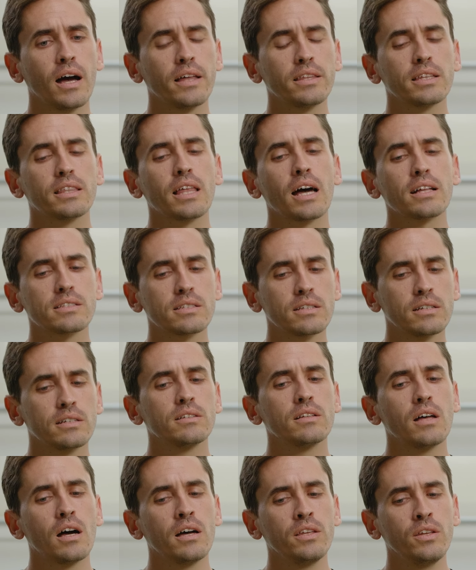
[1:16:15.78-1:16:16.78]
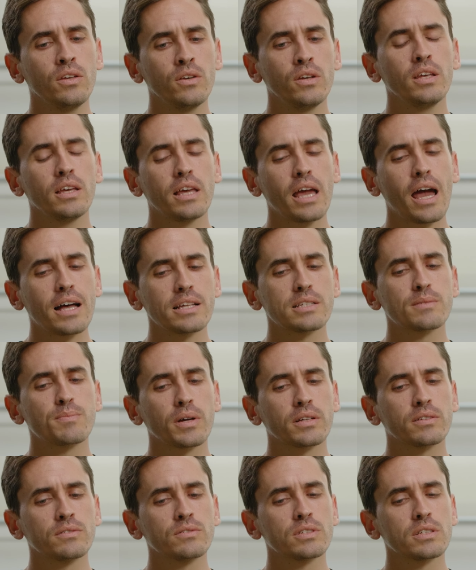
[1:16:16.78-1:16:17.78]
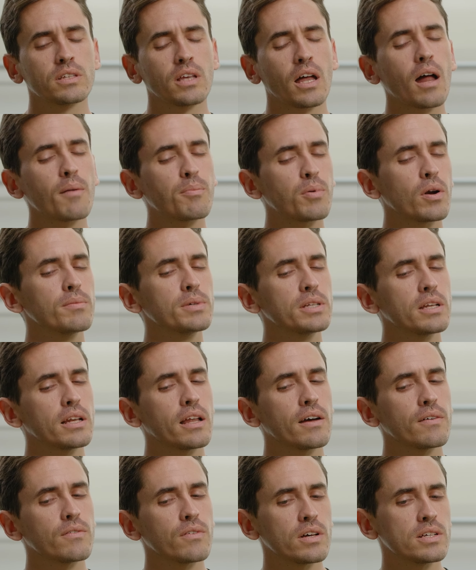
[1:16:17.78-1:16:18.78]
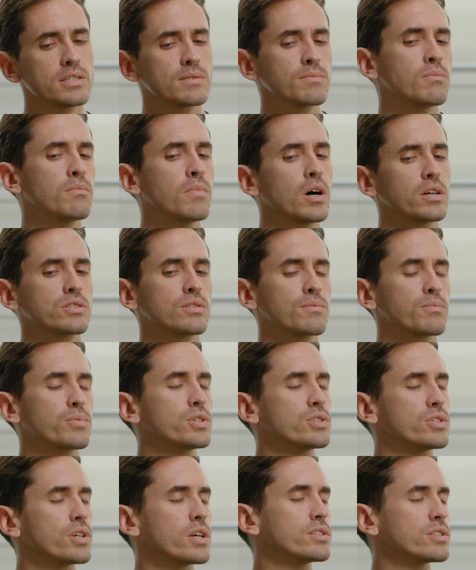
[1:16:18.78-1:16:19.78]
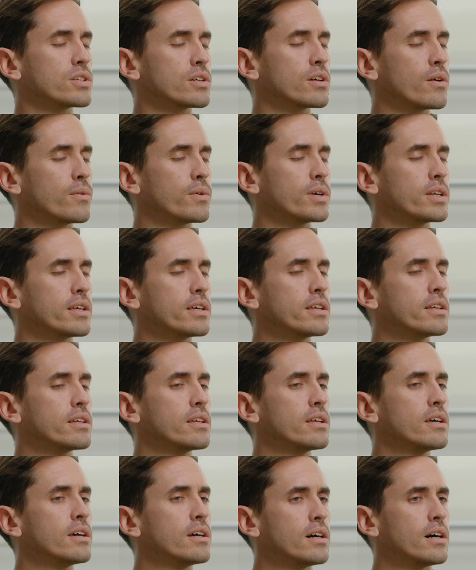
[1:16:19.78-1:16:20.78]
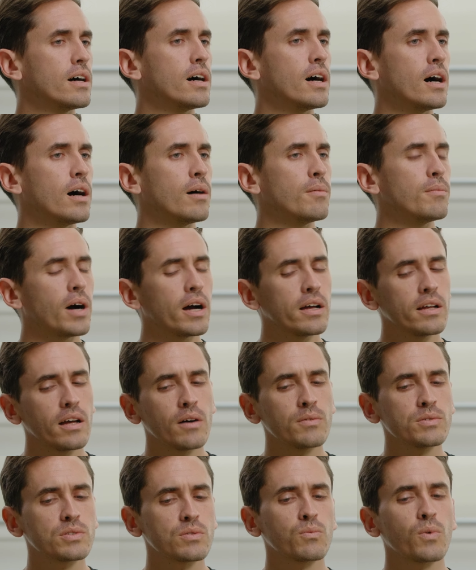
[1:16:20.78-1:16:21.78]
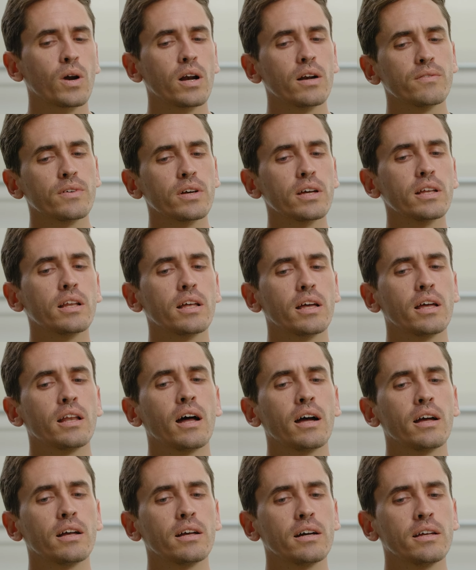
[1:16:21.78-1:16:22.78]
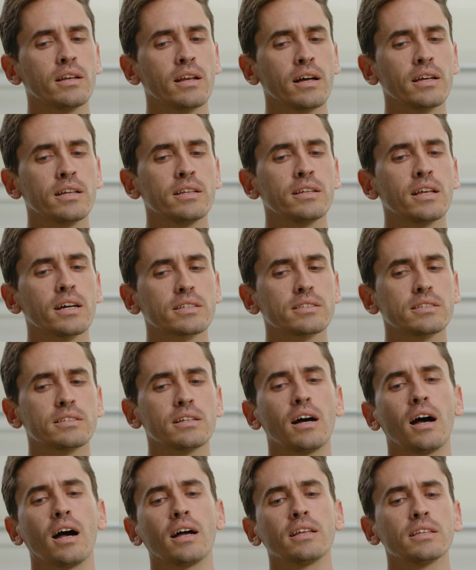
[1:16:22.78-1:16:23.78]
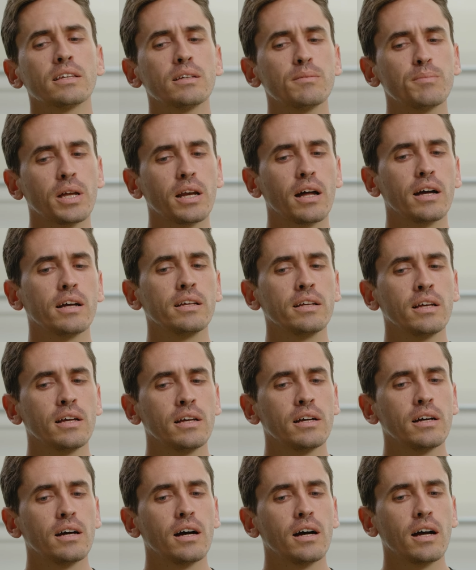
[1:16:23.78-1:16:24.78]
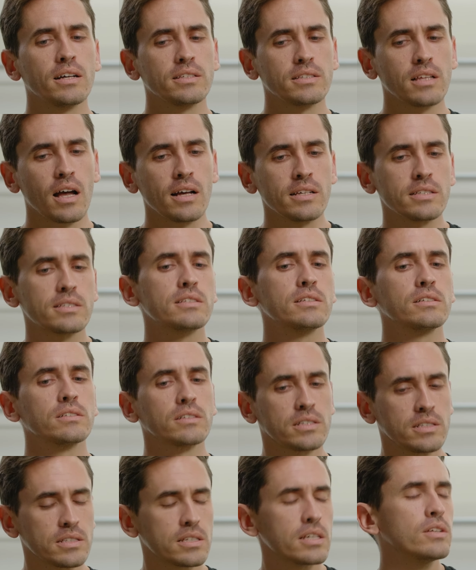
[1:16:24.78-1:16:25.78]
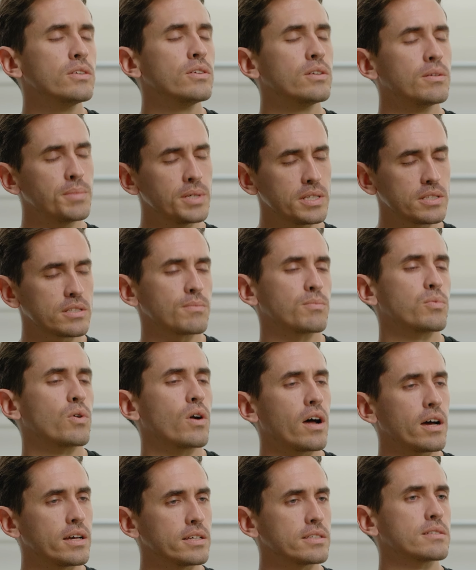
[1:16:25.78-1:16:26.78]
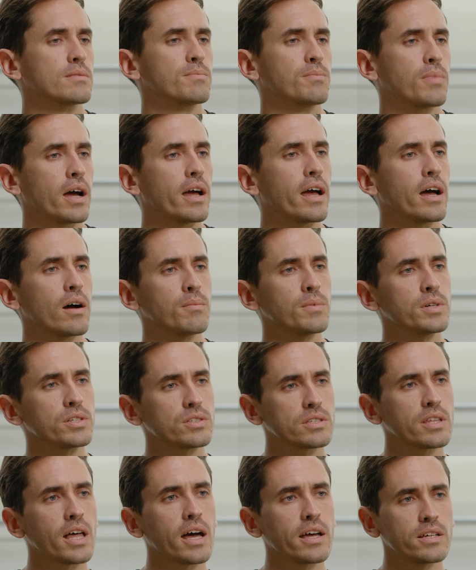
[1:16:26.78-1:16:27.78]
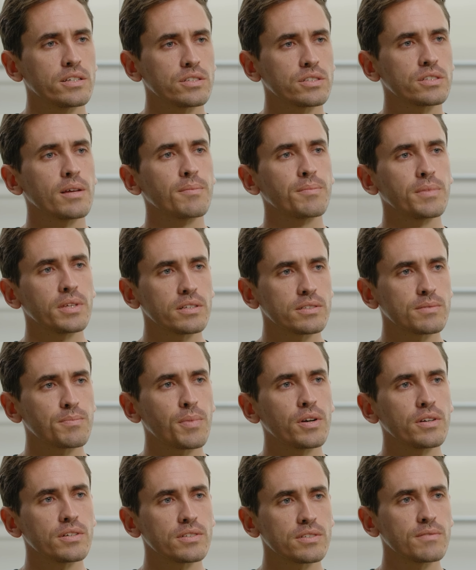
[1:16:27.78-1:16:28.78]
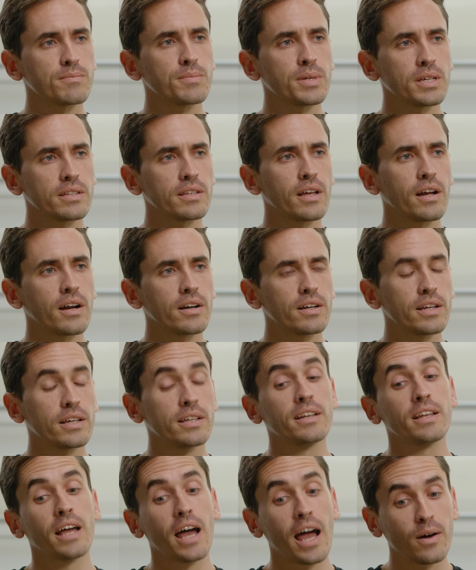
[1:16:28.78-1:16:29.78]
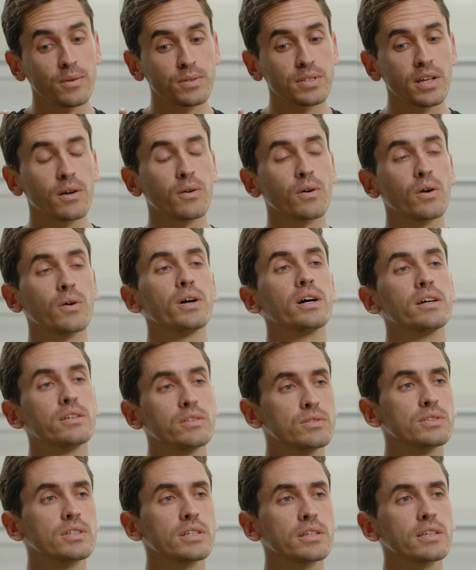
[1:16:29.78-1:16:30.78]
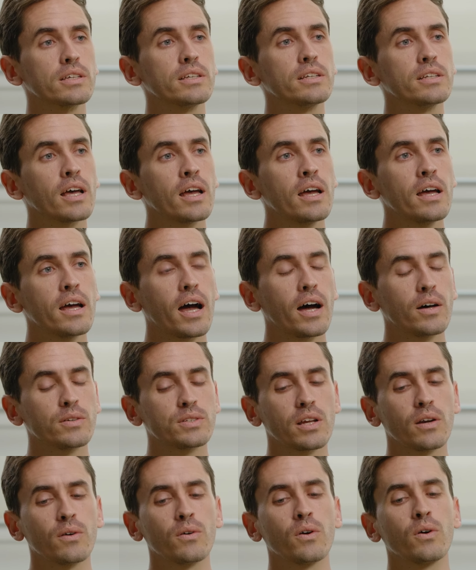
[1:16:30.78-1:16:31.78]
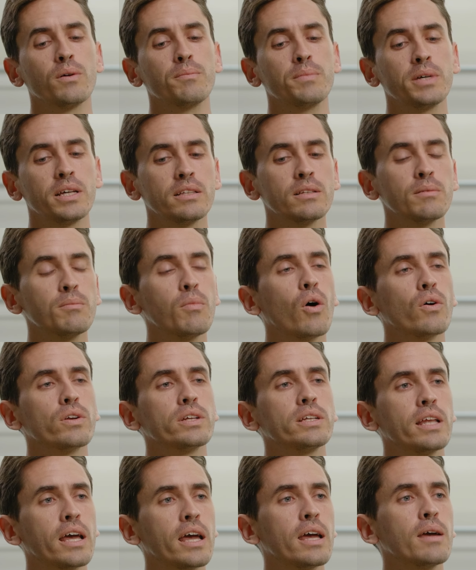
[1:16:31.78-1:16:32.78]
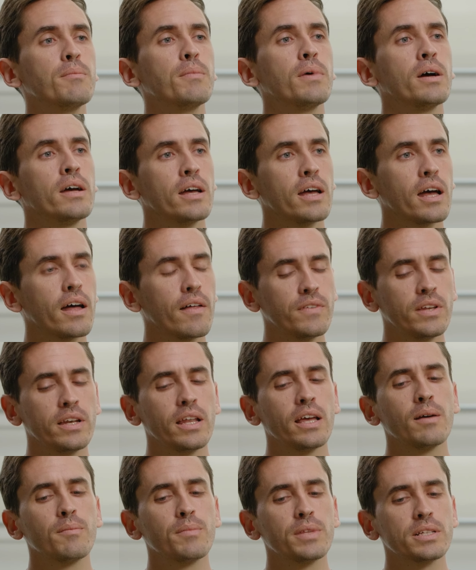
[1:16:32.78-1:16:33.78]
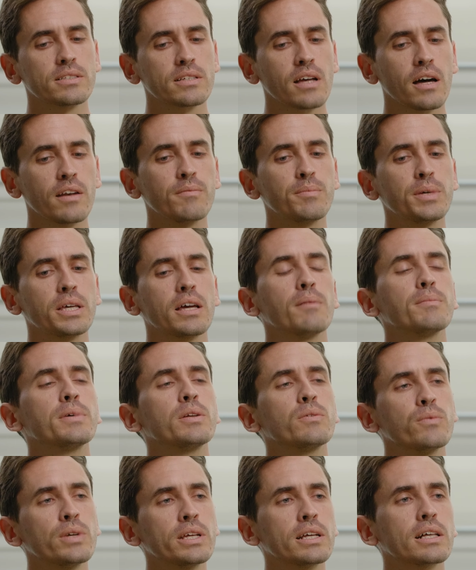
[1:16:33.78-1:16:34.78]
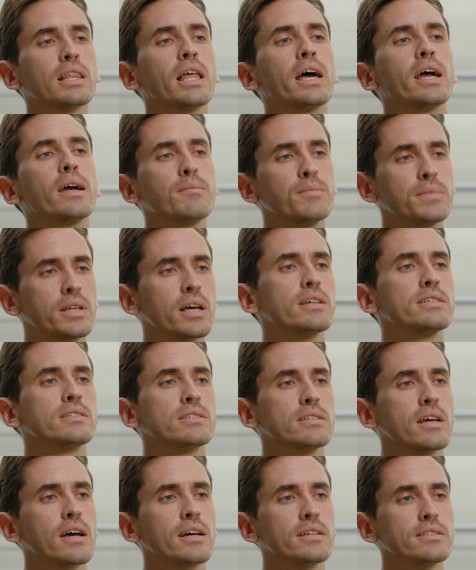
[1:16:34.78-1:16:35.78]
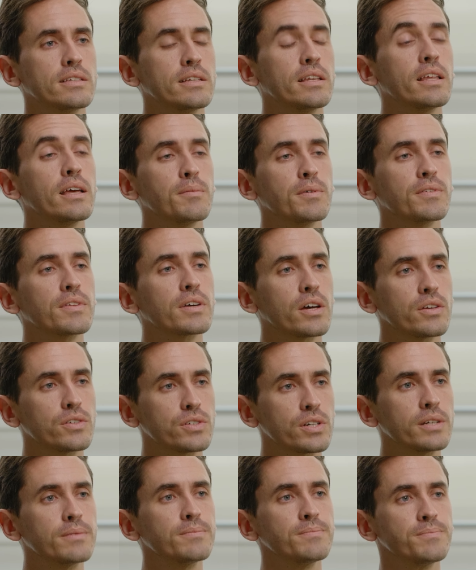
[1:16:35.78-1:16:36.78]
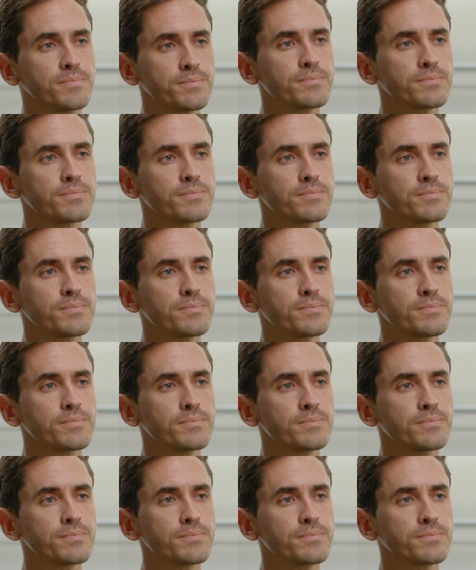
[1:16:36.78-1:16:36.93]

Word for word: I think that's a, a unique aspect of New Zealand. I probably didn't have as much appreciation going in. Um, I, I was aware of it and I, and I indexed it highly, but I, I, I still continue to be surprised by how much that has mm-hmm. shaped the experience of being there in Aotearoa, New Zealand. Aotearoa being the Maori name and the name that's kind of becoming reclaimed as, as the name of the country.